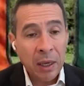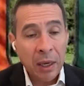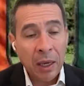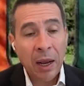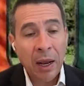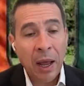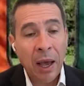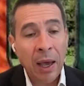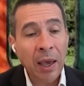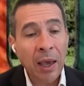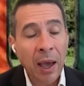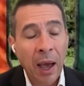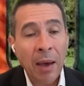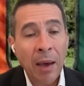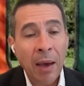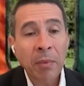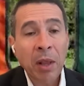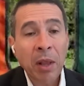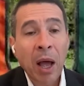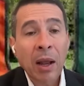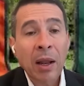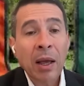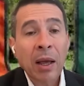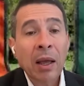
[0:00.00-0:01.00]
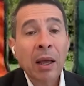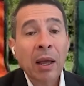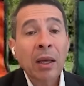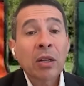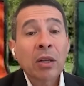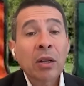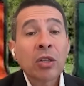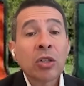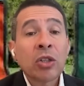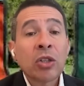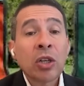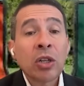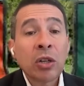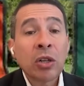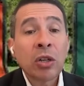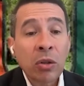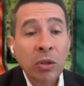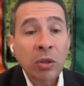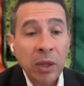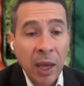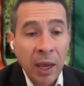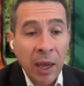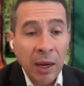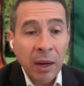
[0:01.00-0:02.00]
And I'm not a
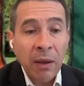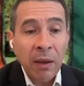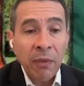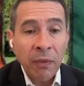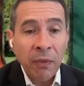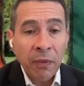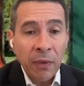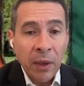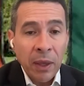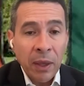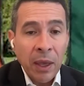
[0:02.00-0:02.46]
digital native.